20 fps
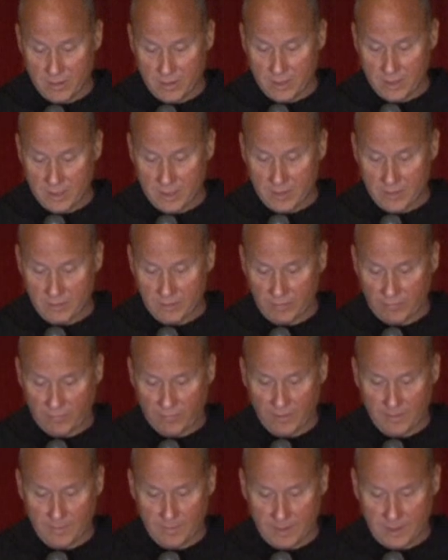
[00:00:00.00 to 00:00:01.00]
and he was
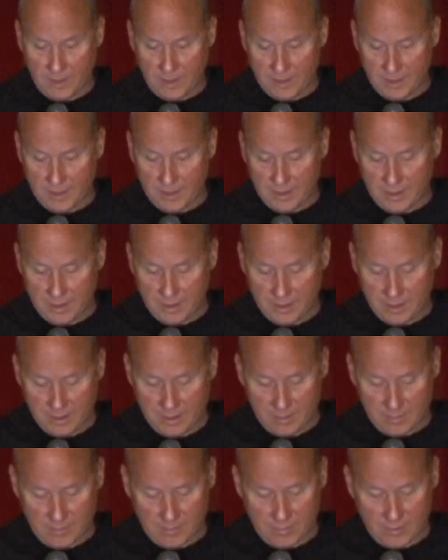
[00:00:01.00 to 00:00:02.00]
flipping it
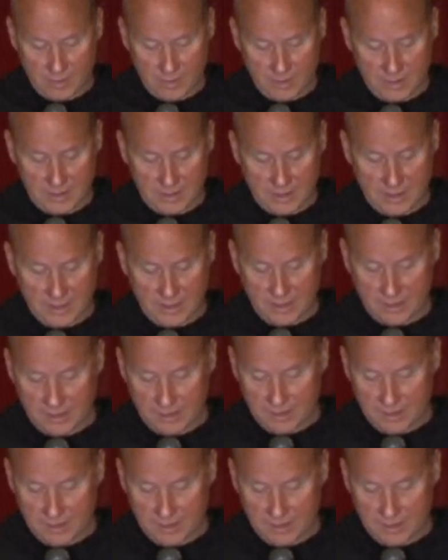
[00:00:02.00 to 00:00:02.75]
in his hand.